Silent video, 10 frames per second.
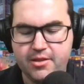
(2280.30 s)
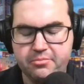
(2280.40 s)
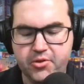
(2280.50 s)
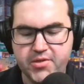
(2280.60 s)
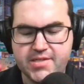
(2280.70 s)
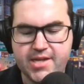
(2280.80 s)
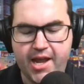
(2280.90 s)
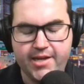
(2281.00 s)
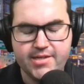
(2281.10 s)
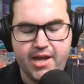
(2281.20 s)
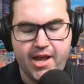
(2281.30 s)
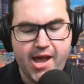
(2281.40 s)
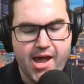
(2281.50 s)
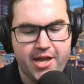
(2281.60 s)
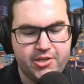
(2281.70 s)
the blue state
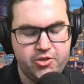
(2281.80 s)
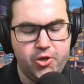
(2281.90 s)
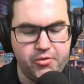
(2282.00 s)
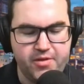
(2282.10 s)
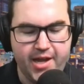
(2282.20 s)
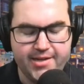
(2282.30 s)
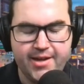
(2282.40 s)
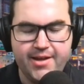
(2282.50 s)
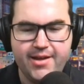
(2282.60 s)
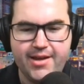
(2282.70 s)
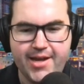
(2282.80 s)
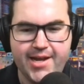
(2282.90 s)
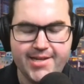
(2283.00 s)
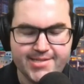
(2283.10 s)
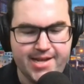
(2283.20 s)
uh, COVID
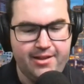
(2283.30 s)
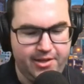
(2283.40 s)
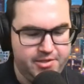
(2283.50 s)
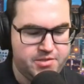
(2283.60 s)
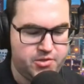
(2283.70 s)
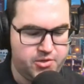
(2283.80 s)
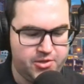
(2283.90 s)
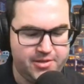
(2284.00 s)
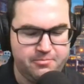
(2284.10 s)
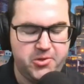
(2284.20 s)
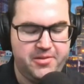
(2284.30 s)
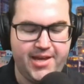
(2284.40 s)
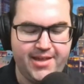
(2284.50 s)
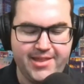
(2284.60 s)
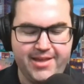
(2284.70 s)
uh, zealots who, well,
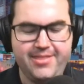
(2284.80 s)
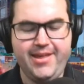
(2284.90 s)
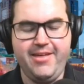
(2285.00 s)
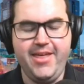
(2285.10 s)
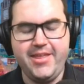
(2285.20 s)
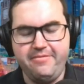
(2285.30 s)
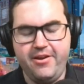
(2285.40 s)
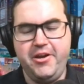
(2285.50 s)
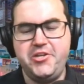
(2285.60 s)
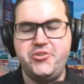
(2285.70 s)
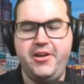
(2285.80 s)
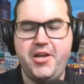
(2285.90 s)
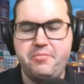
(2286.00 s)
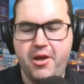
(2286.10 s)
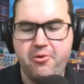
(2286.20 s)
they're they they're, they're very
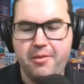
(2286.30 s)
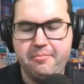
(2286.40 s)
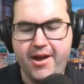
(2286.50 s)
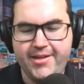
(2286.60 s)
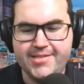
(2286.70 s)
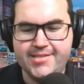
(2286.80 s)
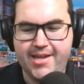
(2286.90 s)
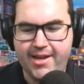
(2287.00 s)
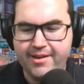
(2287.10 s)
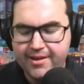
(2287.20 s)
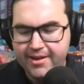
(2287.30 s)
triggered by what Biden said,